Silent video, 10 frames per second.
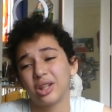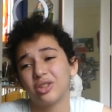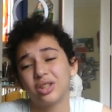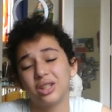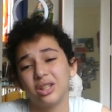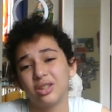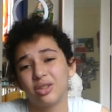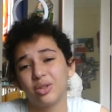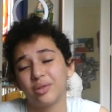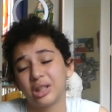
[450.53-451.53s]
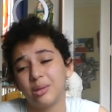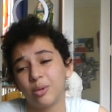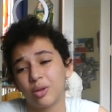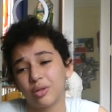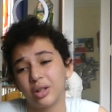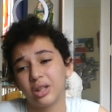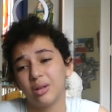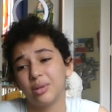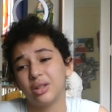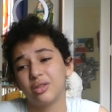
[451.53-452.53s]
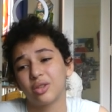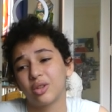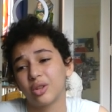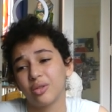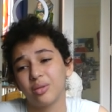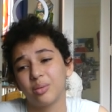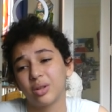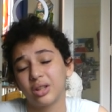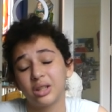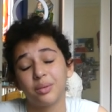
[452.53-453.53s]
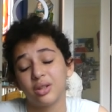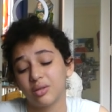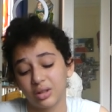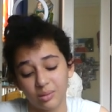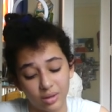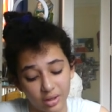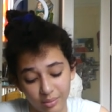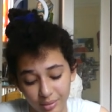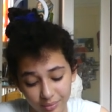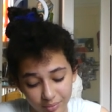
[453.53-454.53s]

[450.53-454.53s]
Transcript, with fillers: It's just easier. You don't have to keep ordering them, and you're going to go so quickly, especially during summer camp.